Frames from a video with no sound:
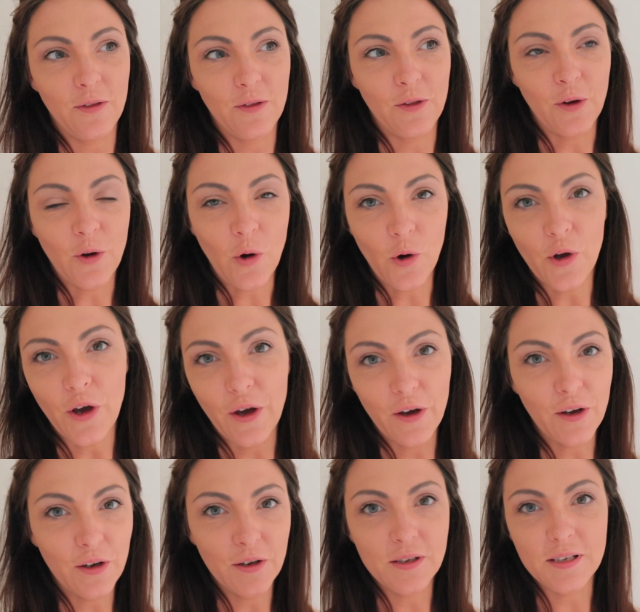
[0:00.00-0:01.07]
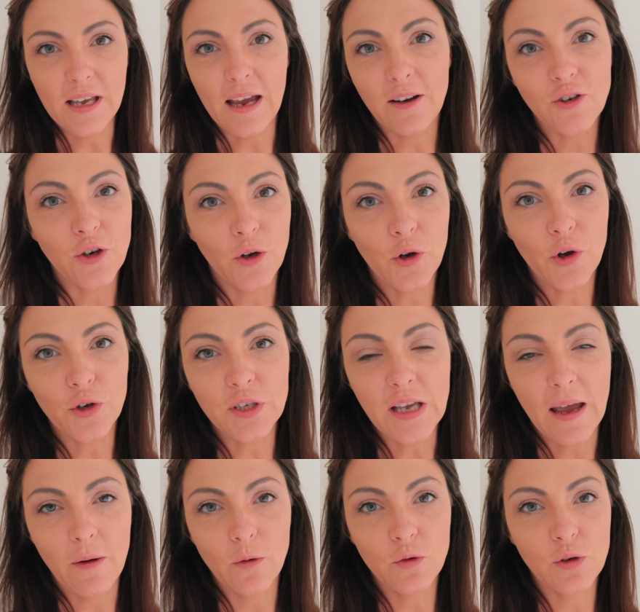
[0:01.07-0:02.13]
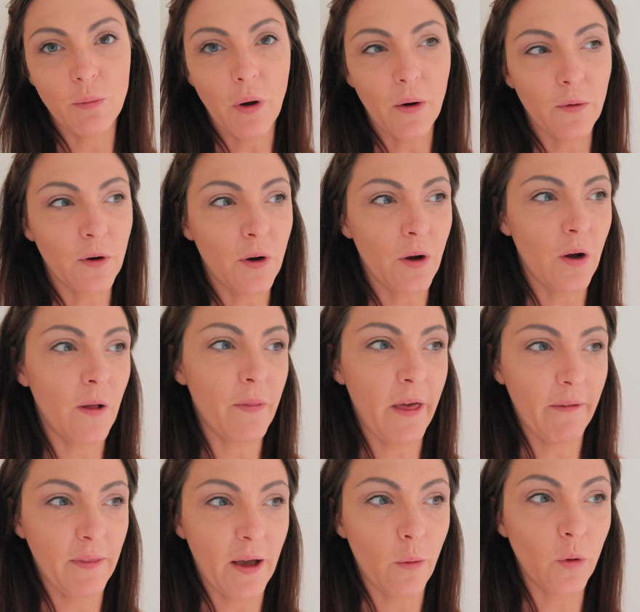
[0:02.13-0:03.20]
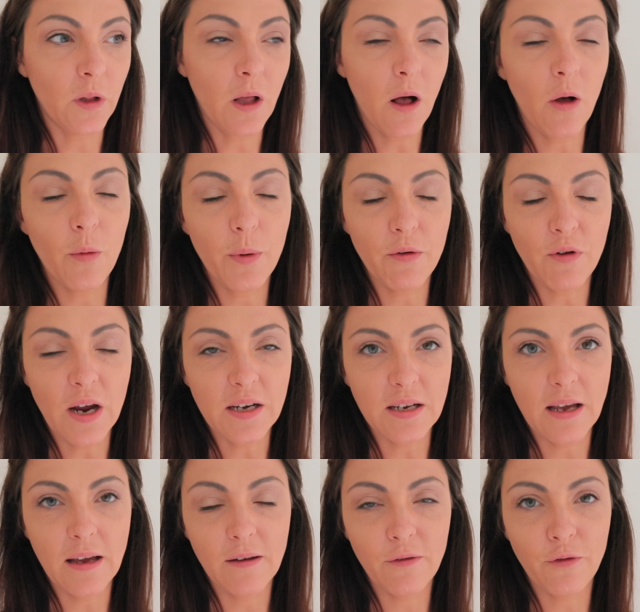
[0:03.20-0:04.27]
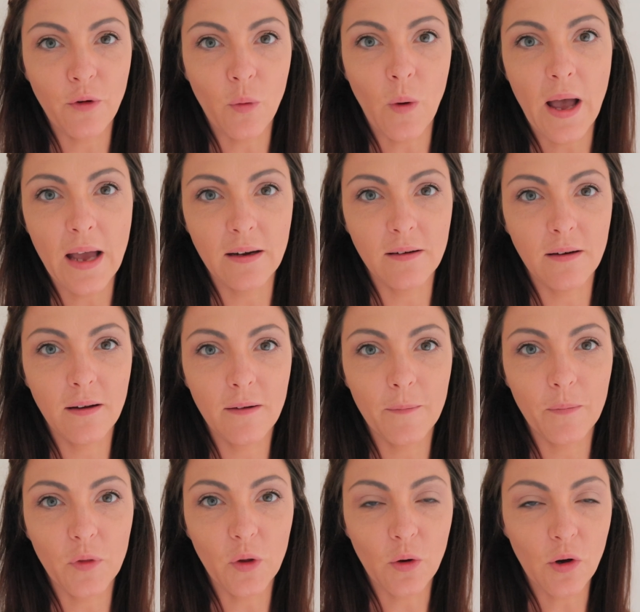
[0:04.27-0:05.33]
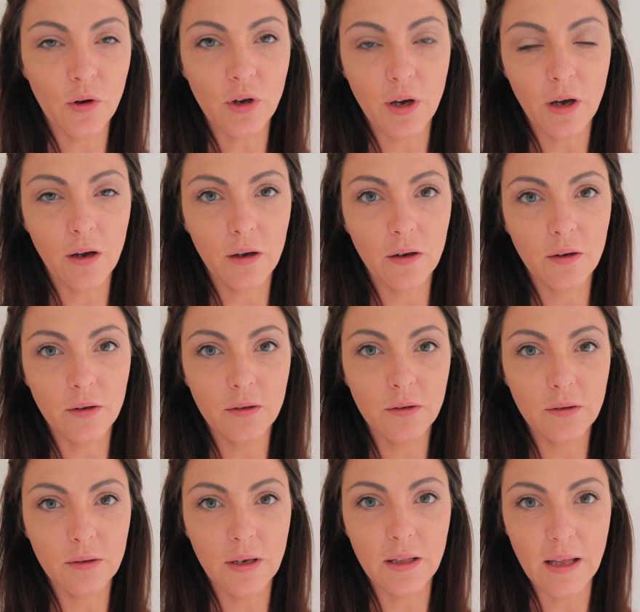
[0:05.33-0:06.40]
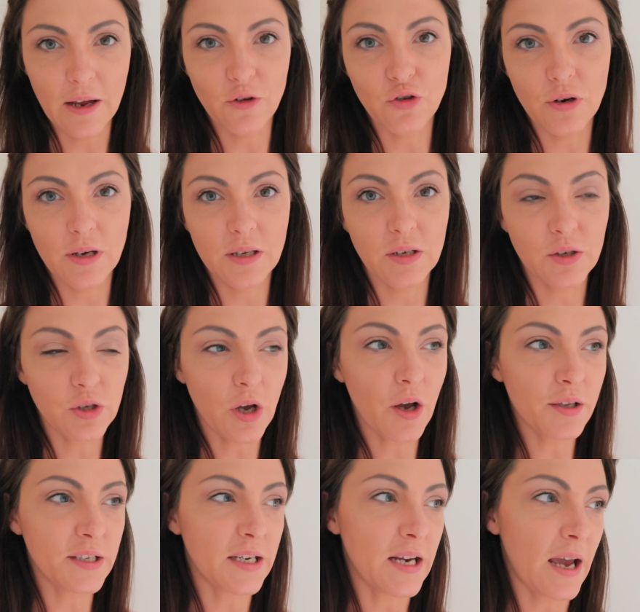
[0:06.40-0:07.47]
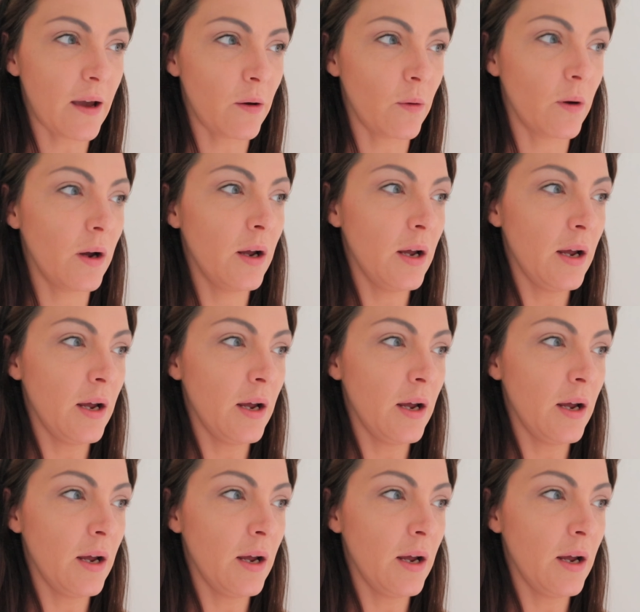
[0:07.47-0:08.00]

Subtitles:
the cooker section cut out tomorrow, and then that will all be ready for when the cooker electrics are sorted out.